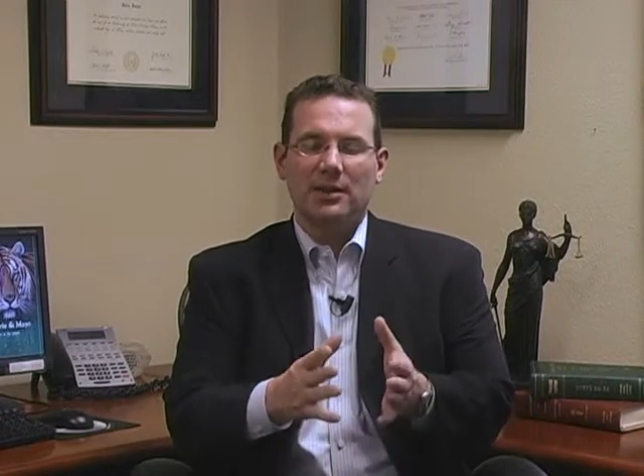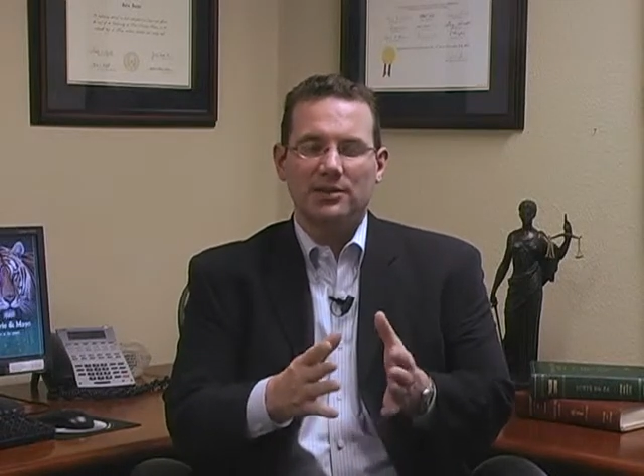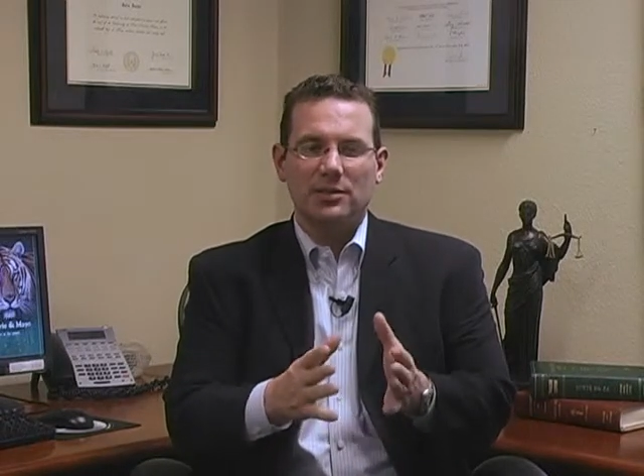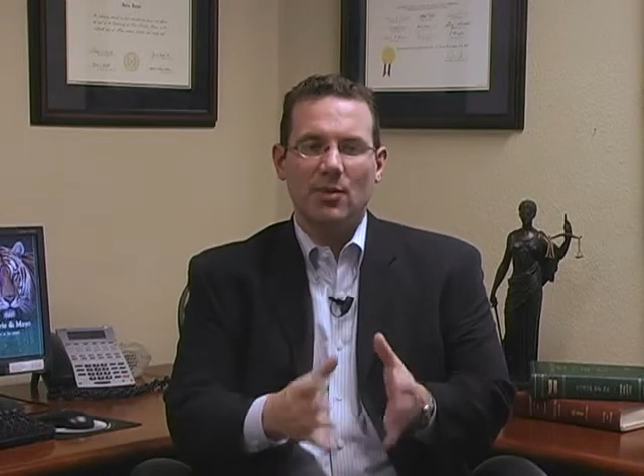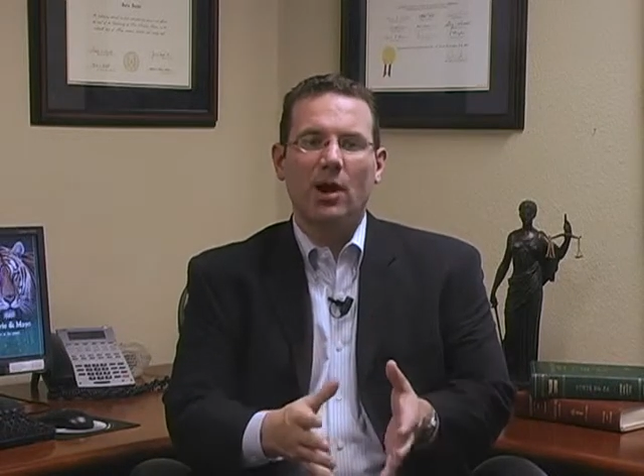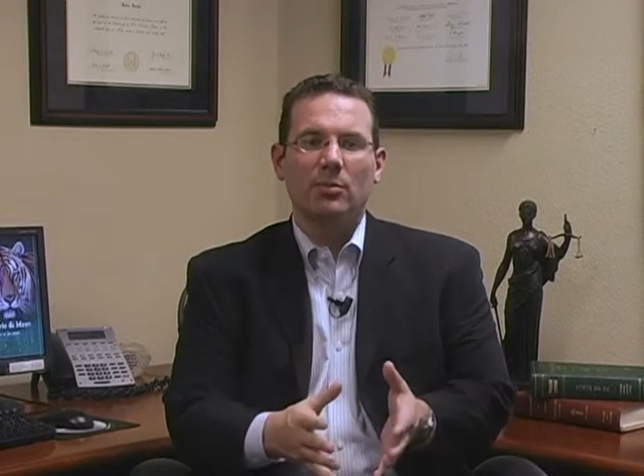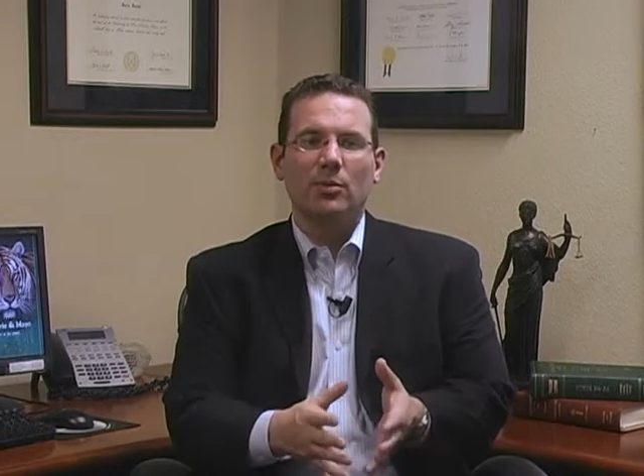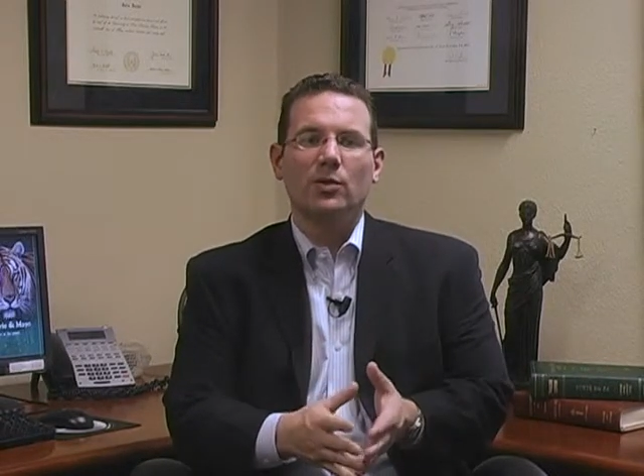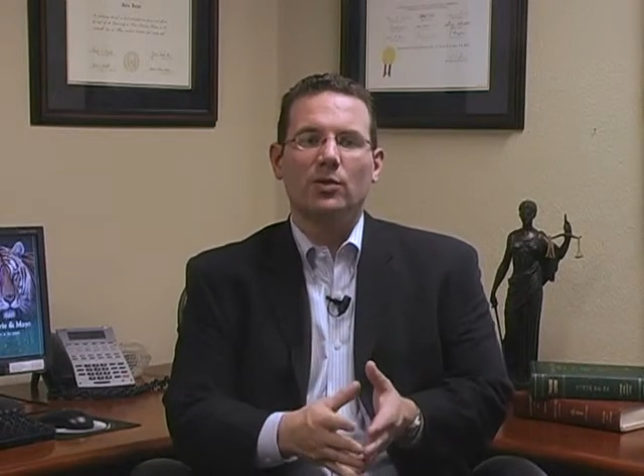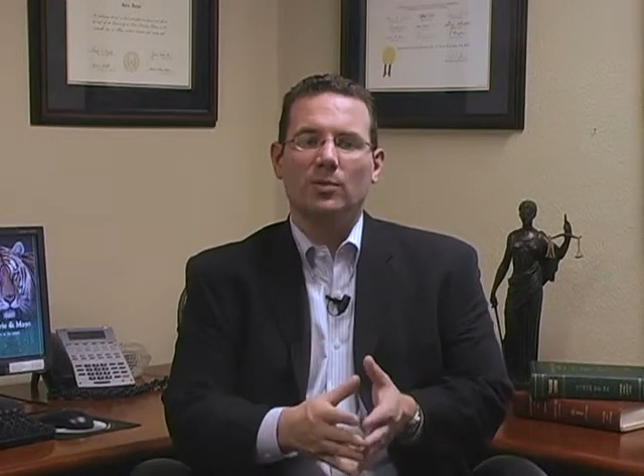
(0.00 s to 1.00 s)
the
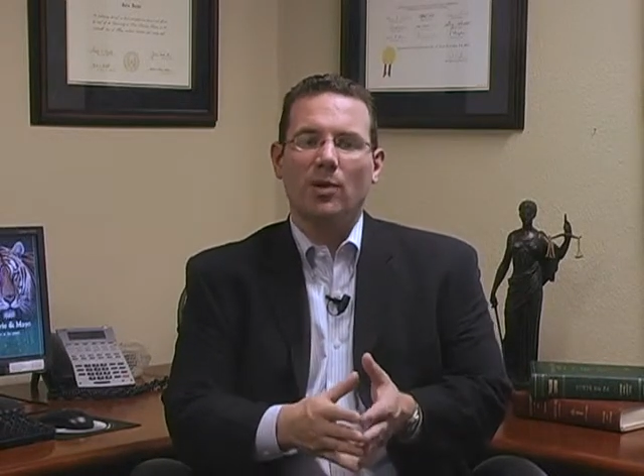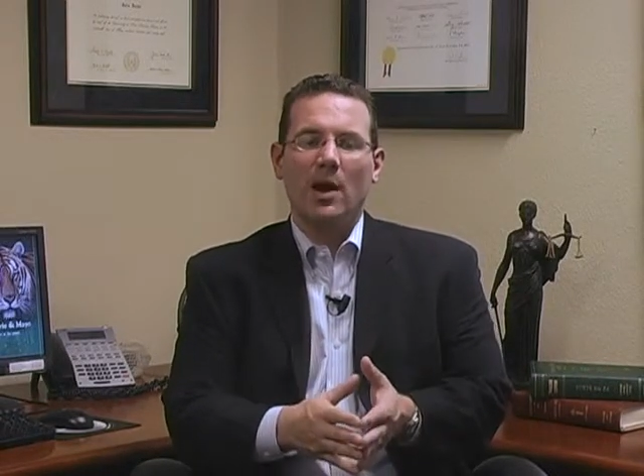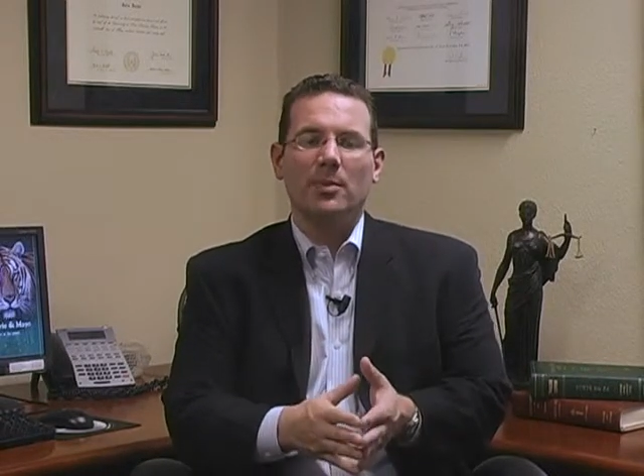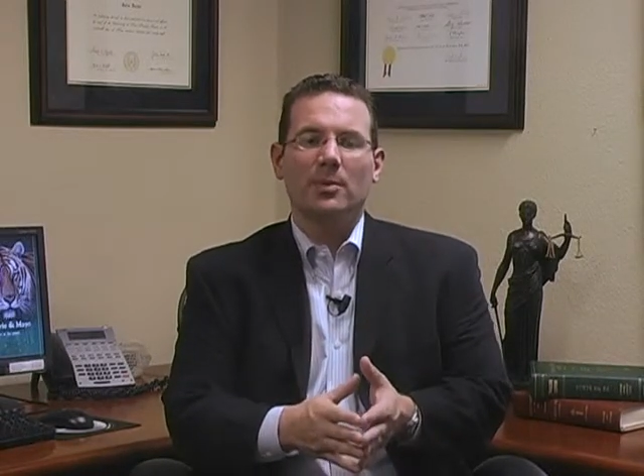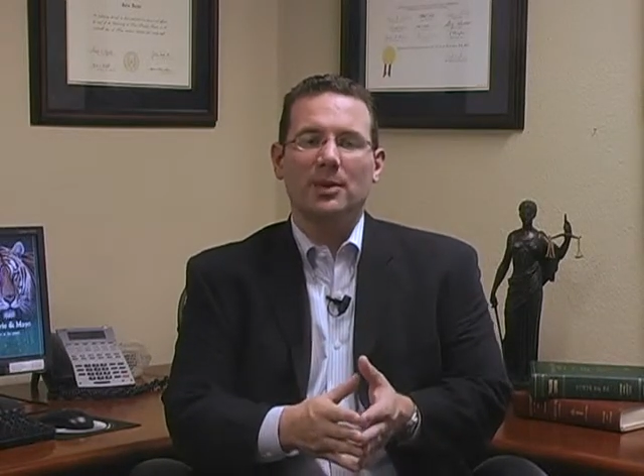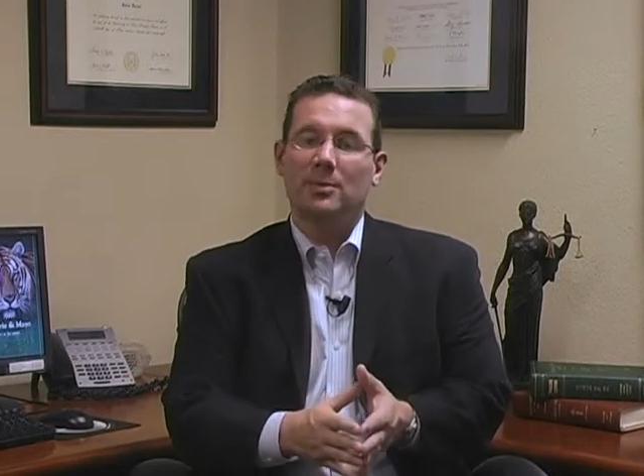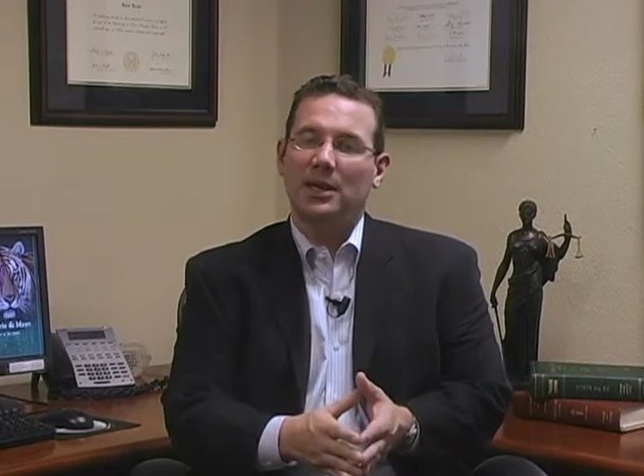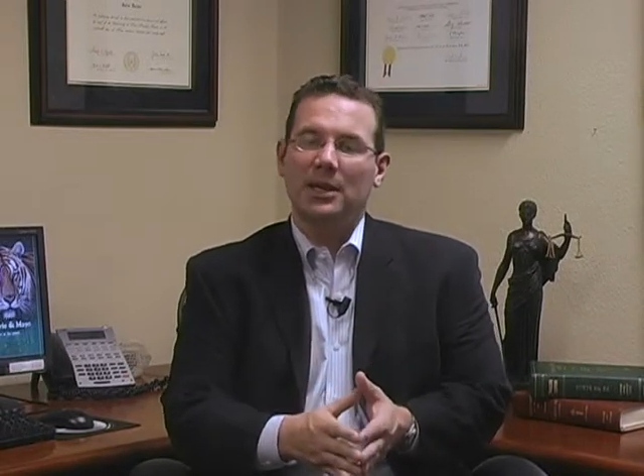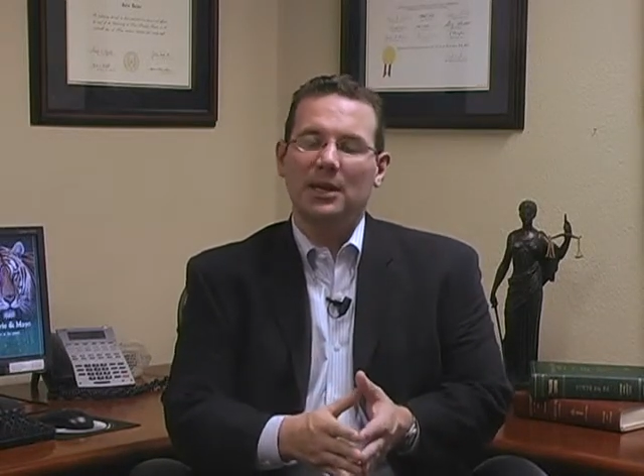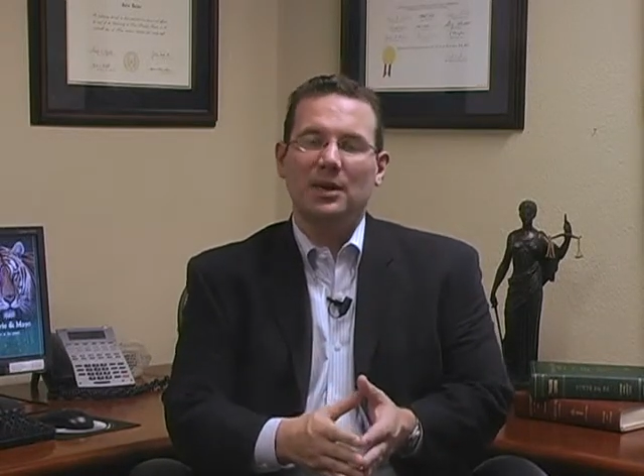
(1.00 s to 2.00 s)
smart move would probably
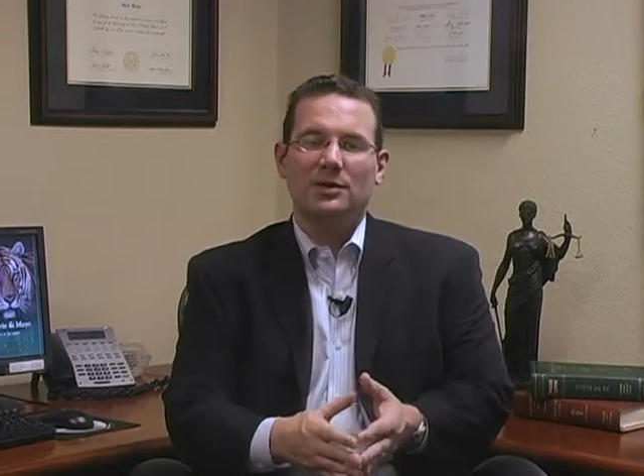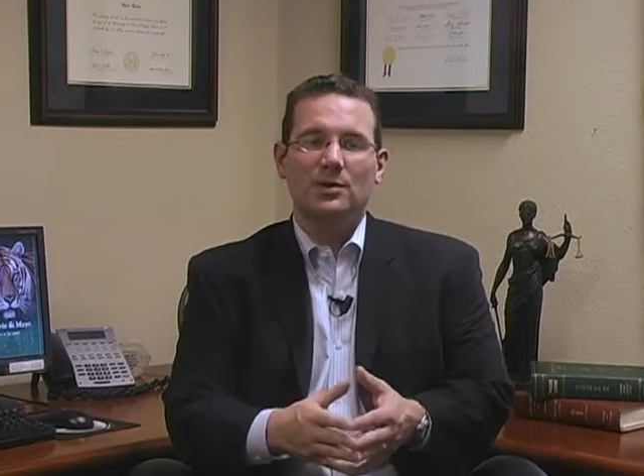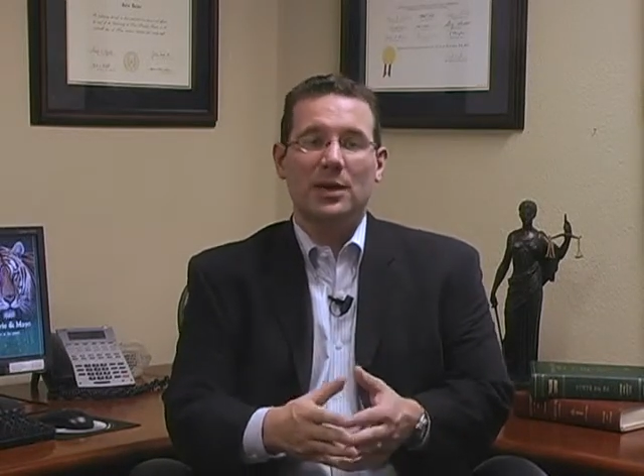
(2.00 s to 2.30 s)
be